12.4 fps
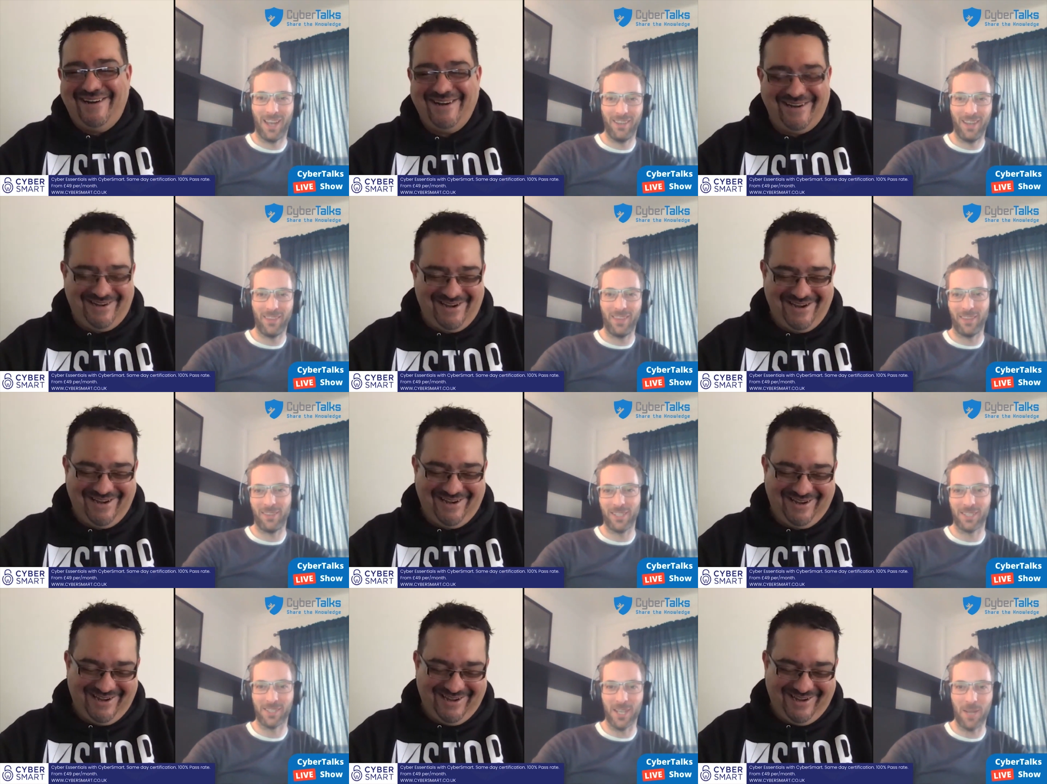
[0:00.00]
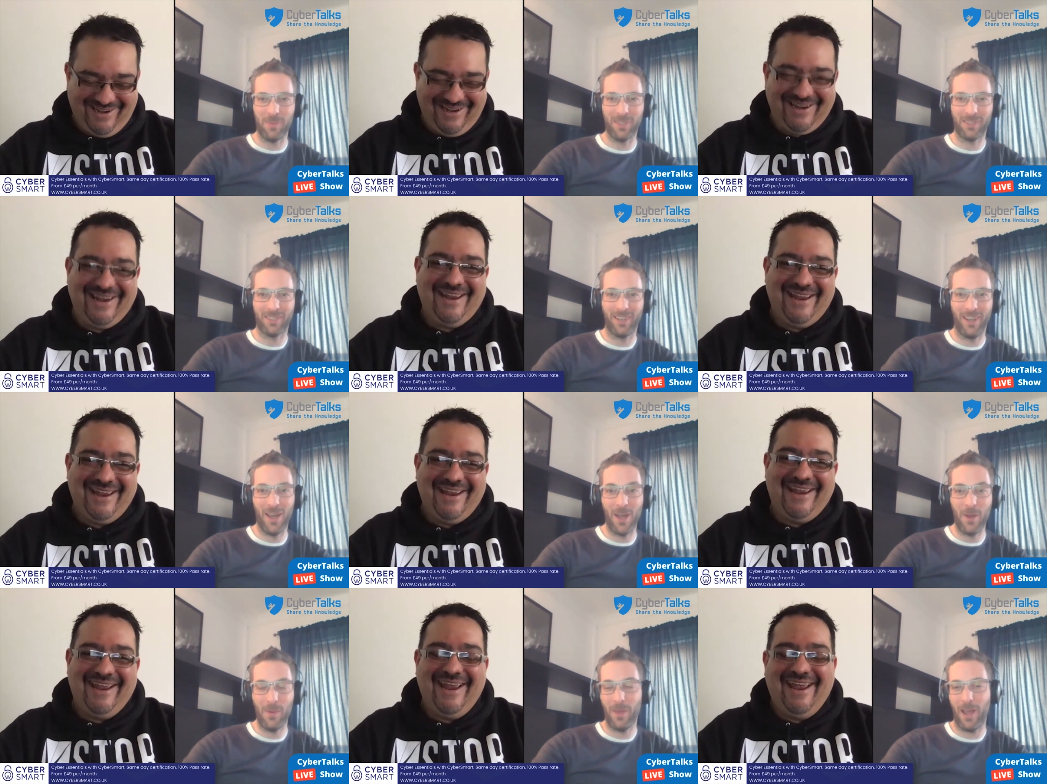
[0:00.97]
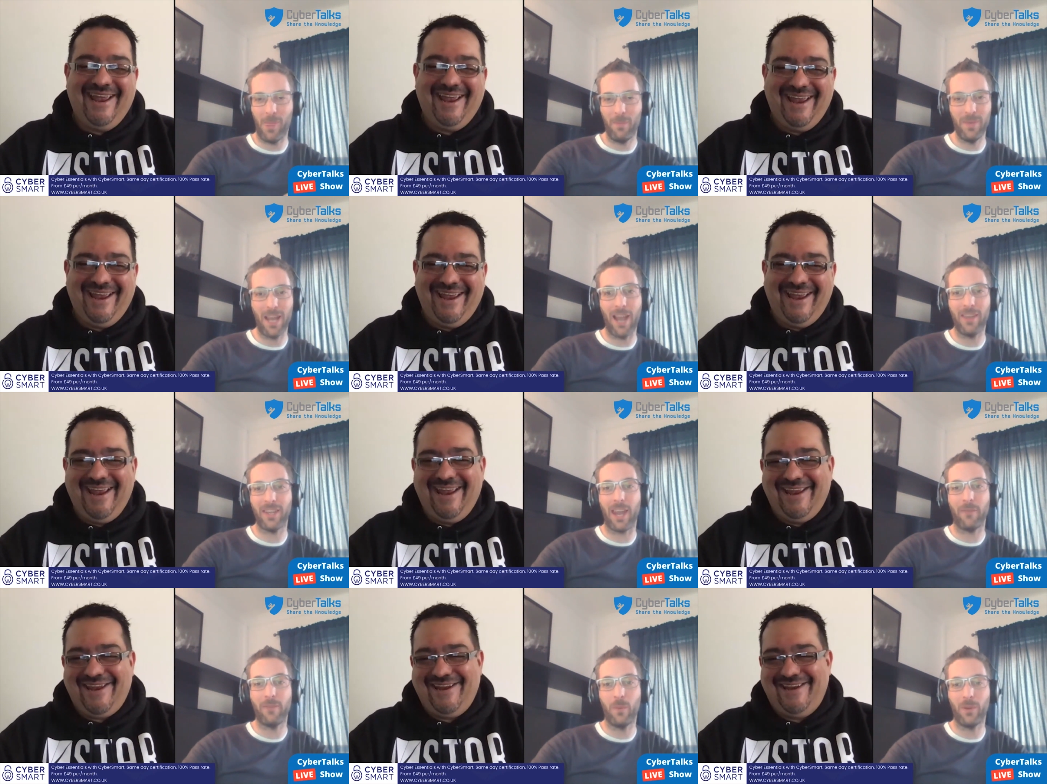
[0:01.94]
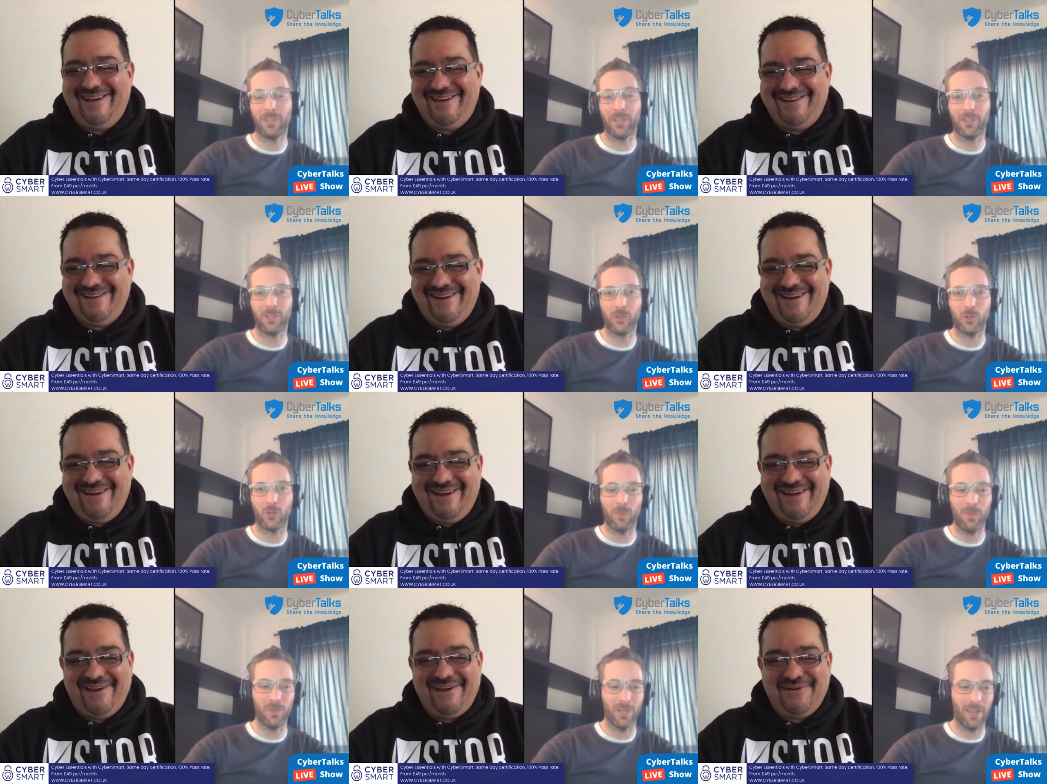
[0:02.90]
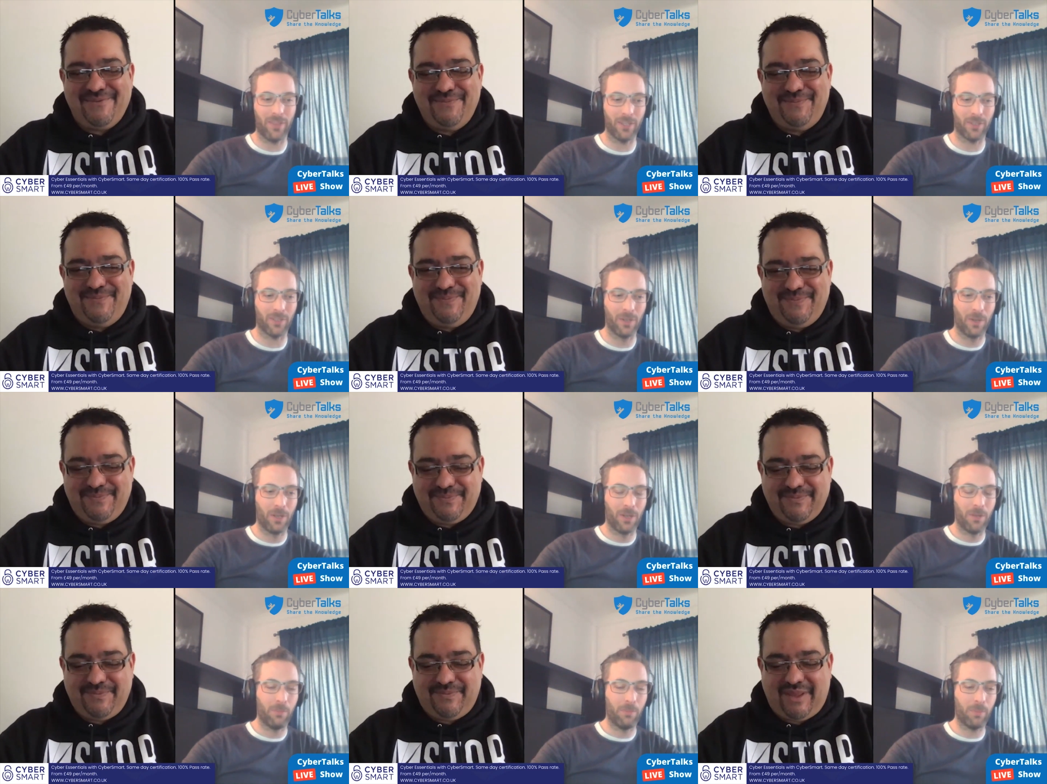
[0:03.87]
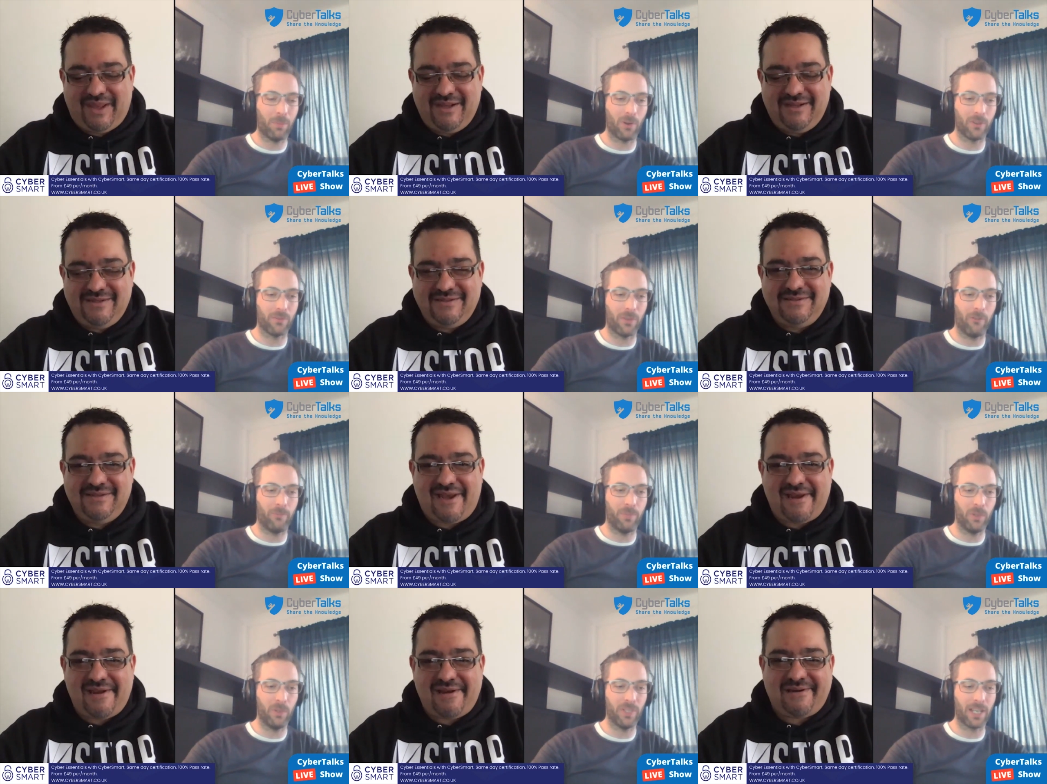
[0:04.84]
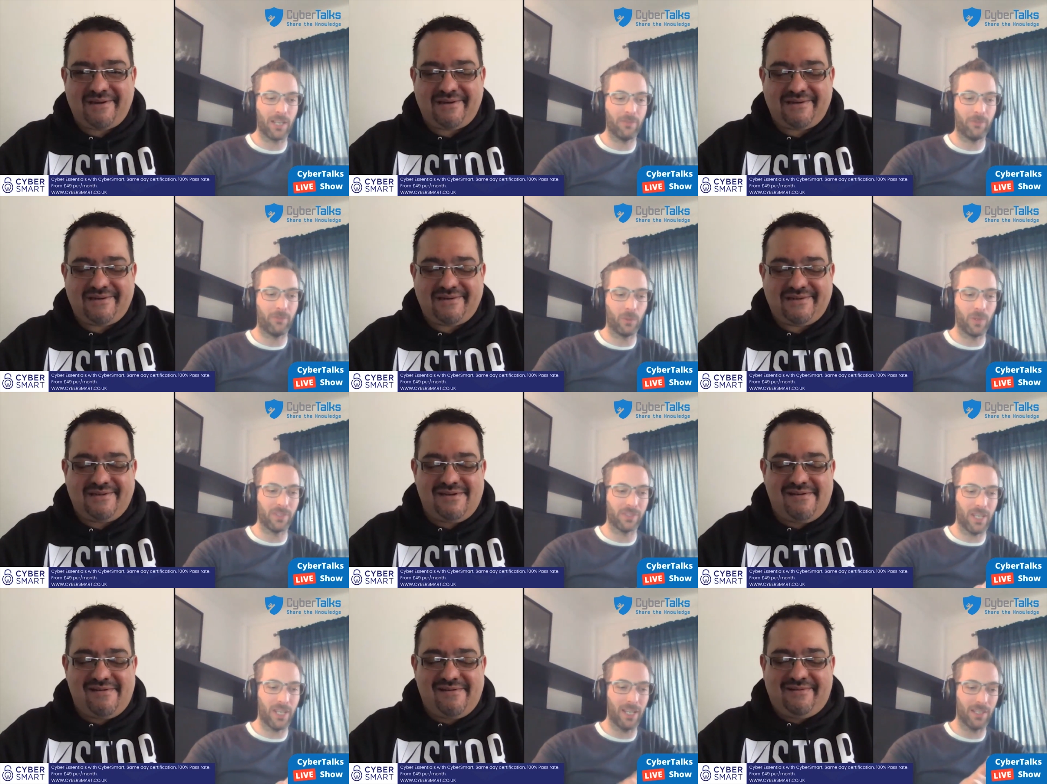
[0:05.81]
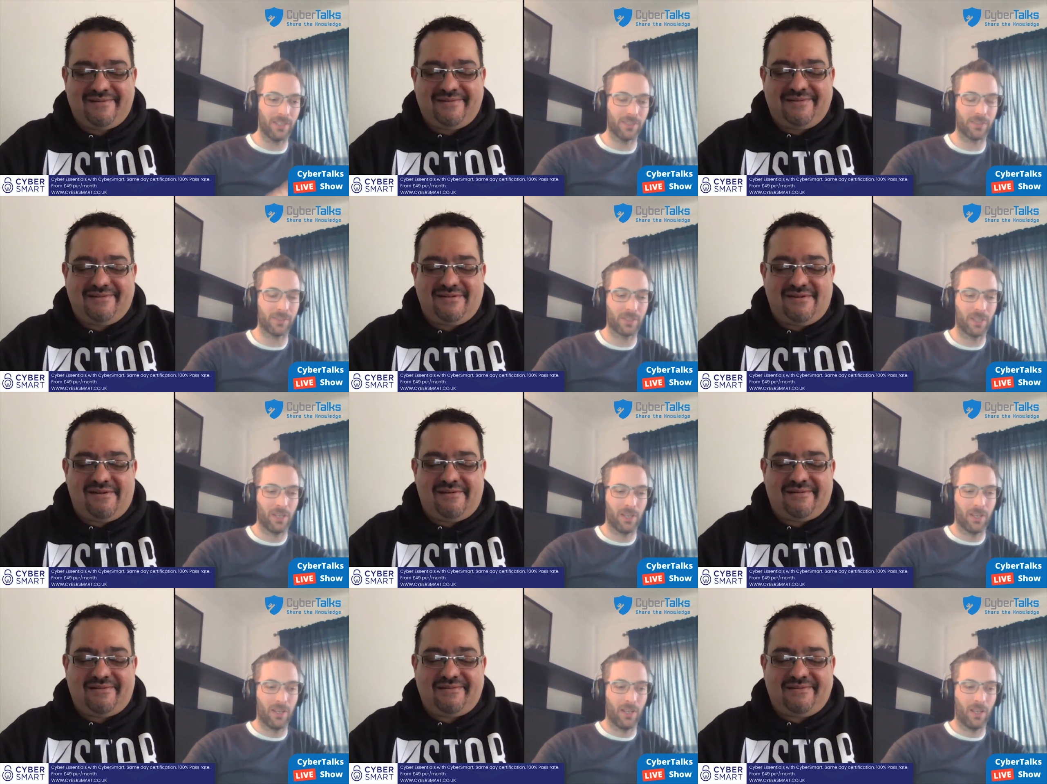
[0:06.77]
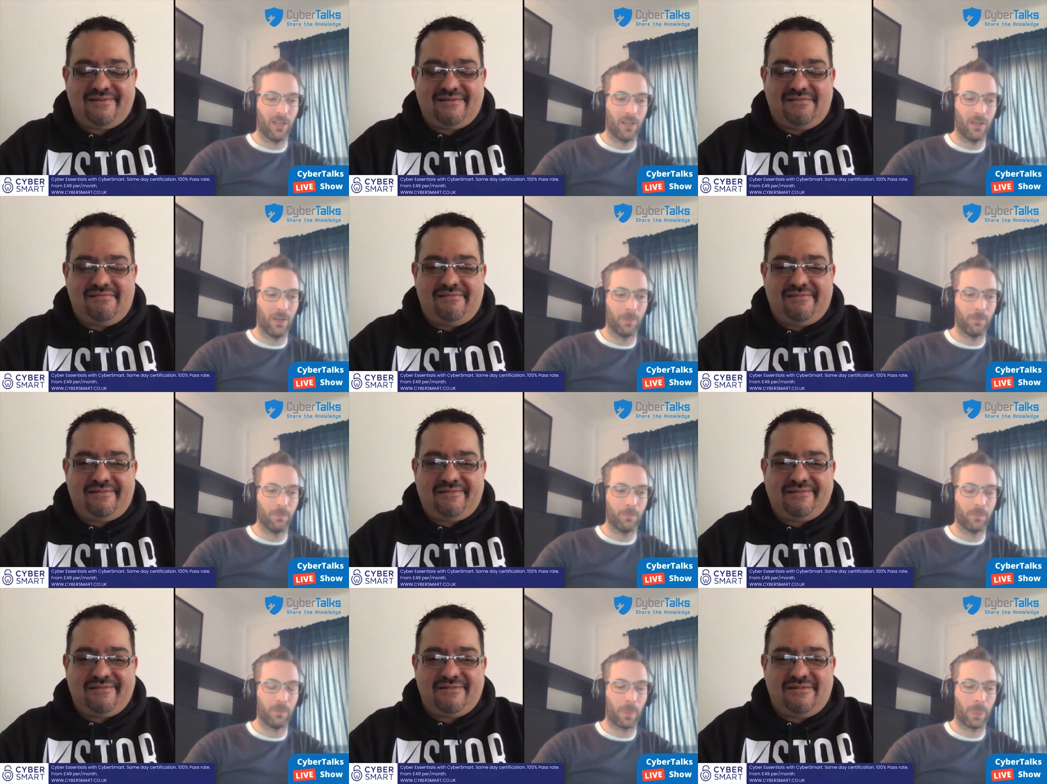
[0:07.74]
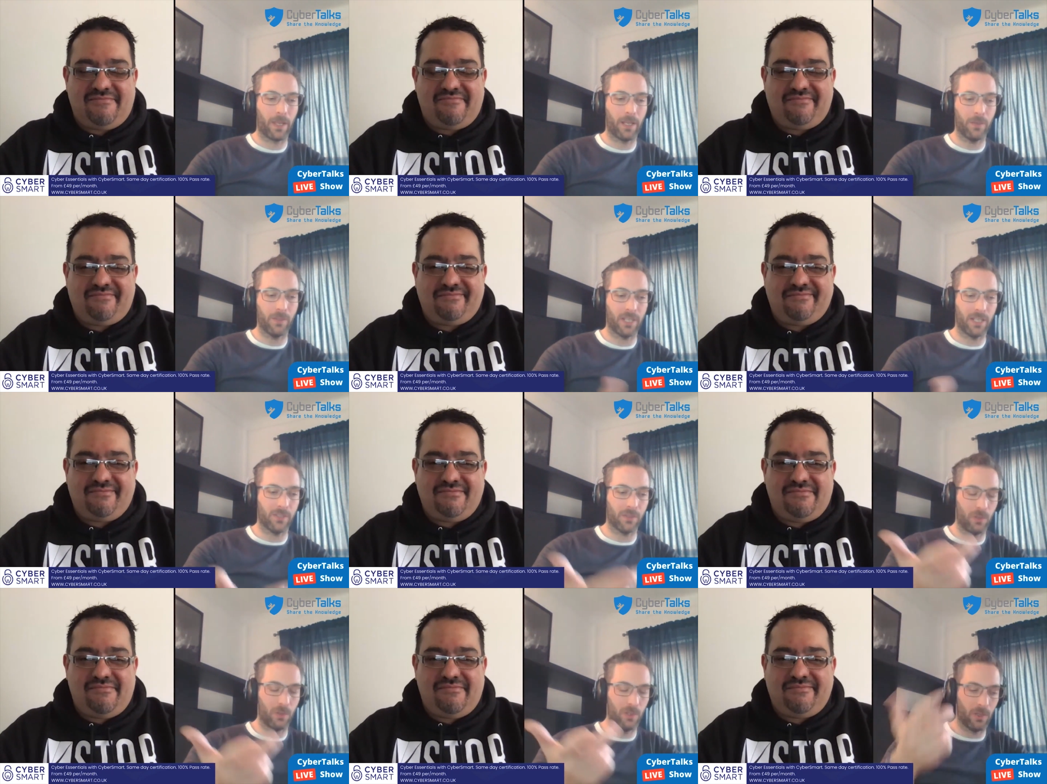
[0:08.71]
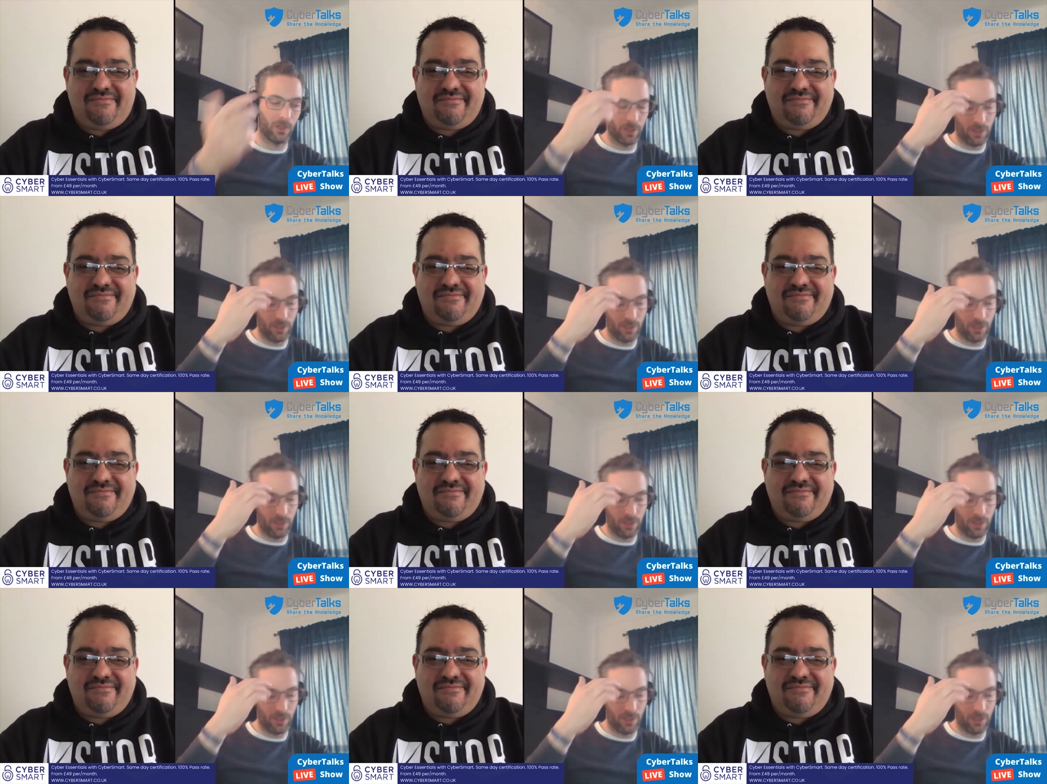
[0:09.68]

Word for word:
Speaker 1: that, that, thing is epic. Uh, I mean, I think everyone can contribute, and I think a big part of, of building that influence is, um, and I was saying this earlier on, the,